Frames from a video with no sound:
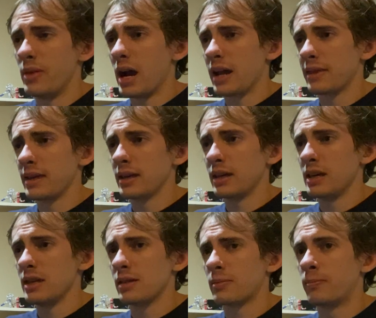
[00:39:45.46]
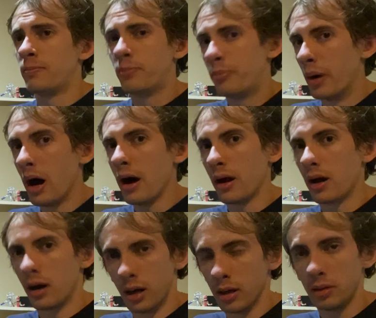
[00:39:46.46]
I think he either bought
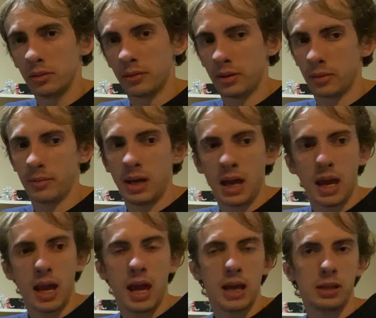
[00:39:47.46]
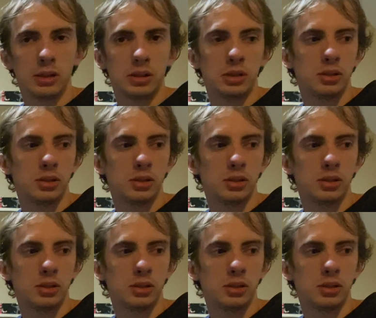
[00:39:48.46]
all of them and